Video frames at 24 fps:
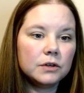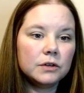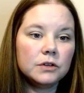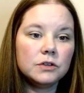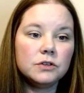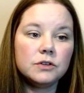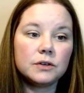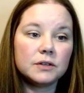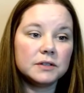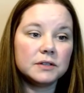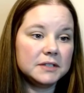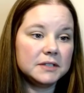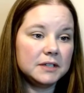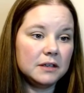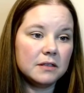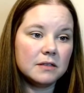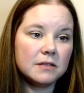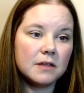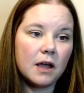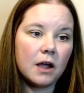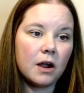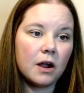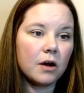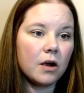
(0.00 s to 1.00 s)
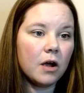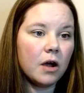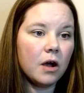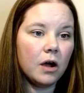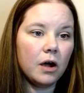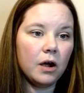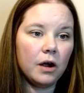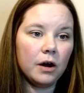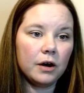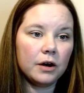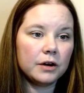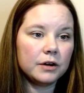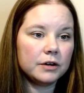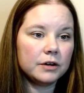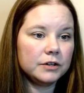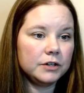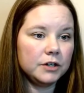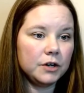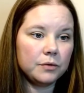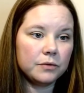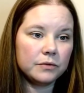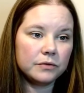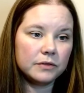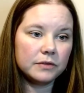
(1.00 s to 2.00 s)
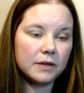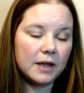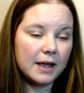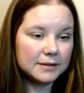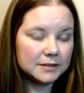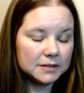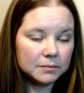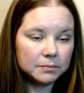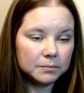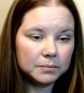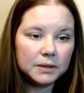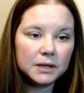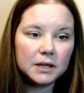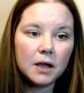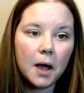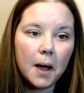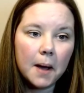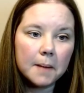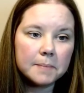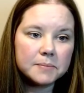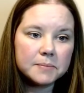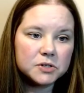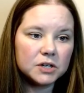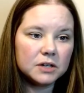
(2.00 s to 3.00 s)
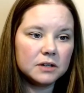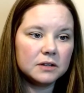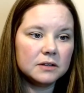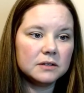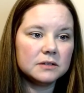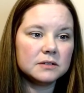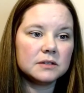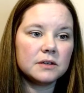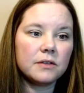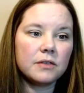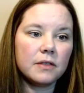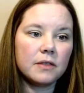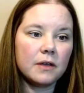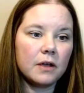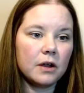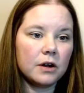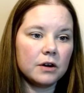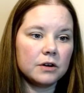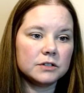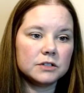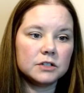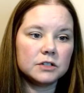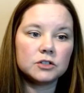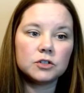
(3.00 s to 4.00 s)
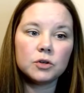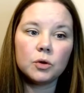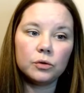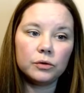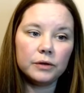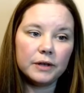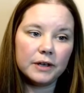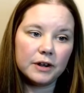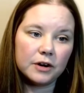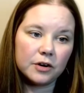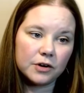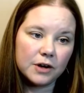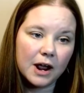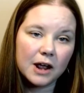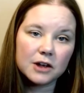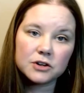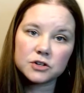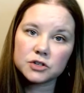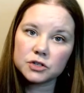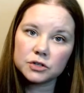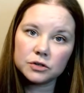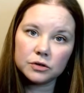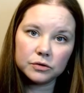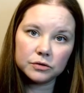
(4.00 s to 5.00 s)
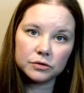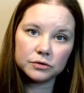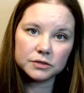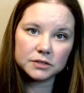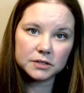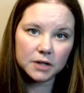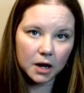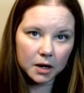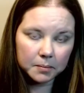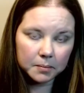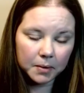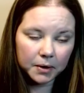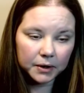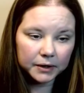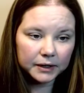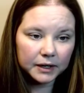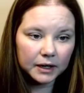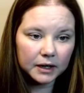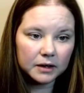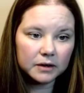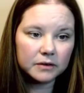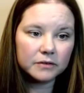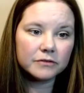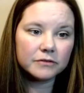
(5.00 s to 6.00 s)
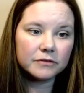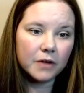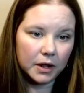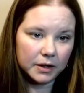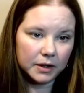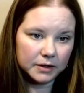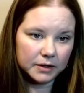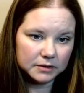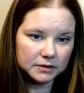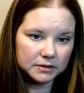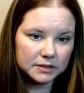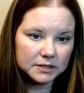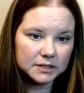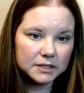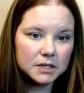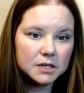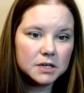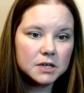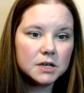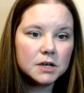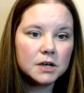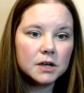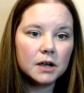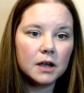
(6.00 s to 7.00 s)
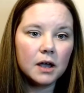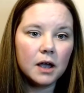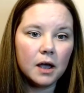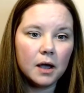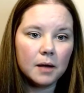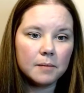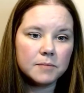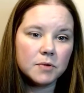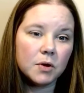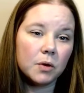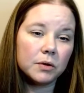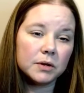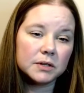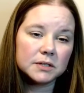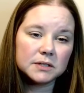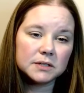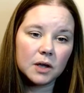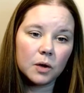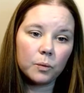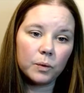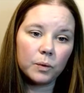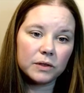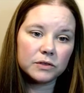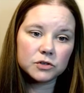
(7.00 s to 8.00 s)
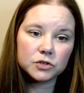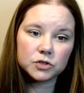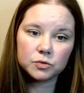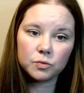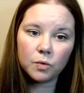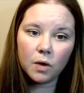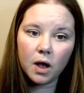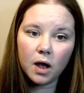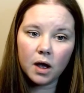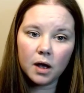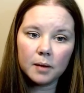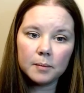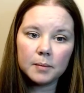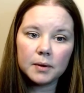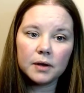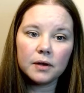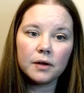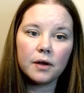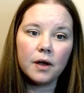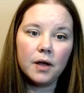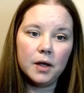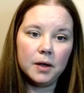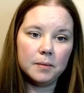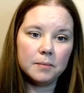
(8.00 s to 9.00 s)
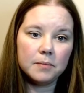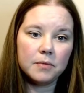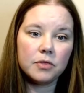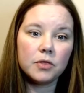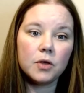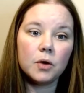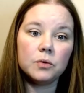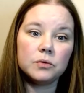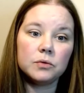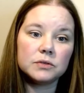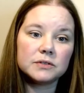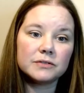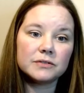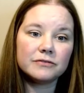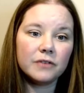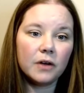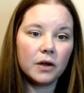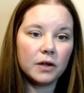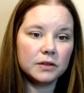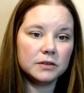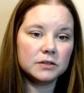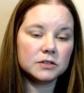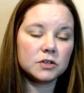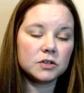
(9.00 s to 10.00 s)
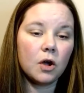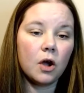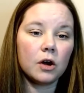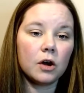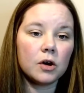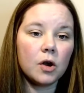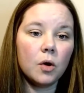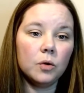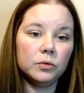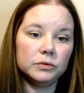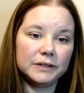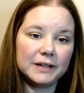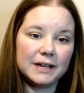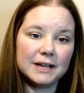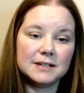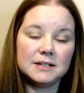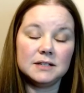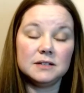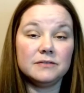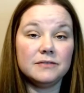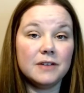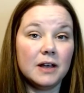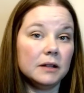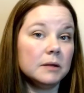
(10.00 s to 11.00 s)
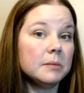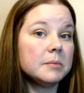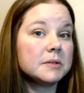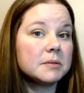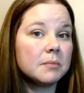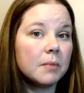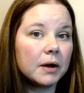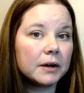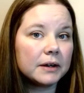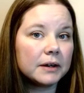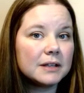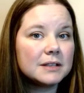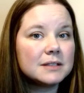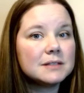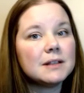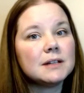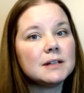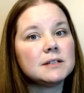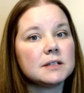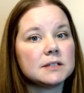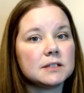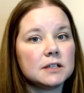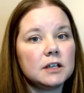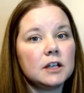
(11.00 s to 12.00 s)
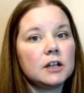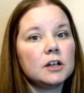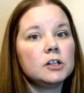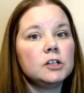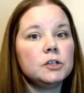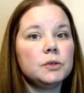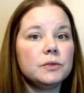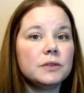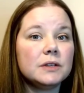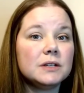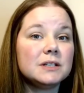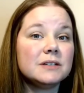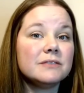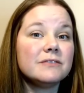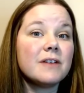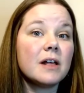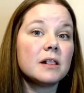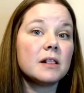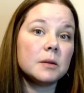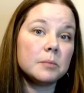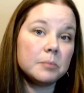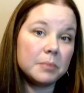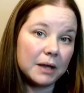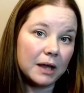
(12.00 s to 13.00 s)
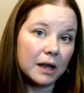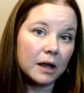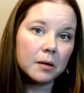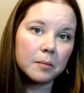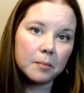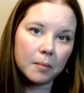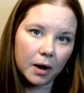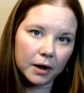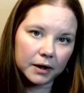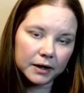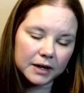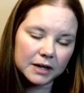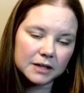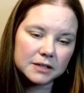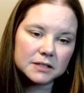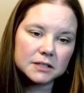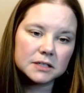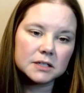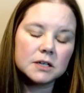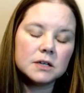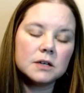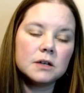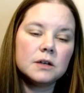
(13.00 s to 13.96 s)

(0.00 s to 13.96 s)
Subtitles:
You can see there are, the S&P options. There's the total international stock market funds. Notice that with Schwab, those funds are only in developed markets. That doesn't include the developing markets.